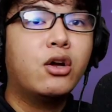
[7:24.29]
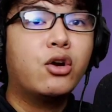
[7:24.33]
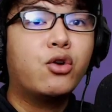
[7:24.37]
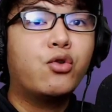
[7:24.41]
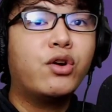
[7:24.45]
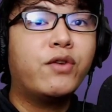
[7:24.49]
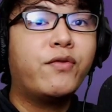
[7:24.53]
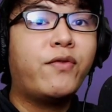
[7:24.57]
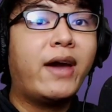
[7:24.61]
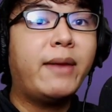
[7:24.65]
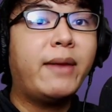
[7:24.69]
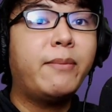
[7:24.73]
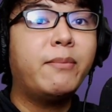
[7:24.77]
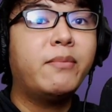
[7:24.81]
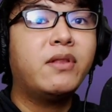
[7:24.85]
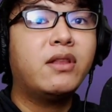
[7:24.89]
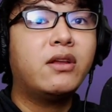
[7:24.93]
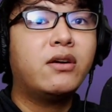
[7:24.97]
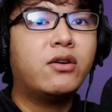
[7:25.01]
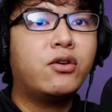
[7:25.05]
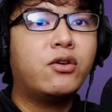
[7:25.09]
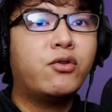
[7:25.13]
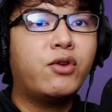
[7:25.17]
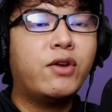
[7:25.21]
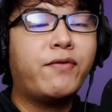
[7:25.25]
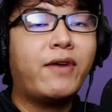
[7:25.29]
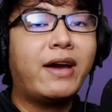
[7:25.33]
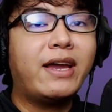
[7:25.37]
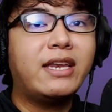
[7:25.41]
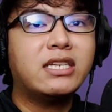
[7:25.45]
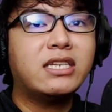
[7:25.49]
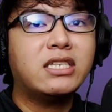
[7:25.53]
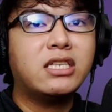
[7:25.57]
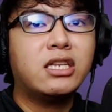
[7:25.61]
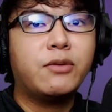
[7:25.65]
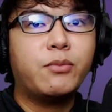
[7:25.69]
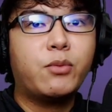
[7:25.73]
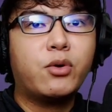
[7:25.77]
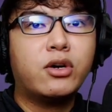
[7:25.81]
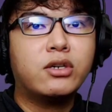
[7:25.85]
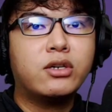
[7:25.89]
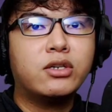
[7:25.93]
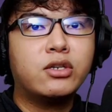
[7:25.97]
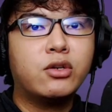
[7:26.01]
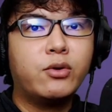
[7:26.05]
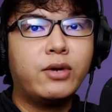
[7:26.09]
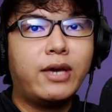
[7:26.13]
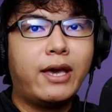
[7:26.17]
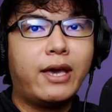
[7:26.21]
refine this anymore. So yeah.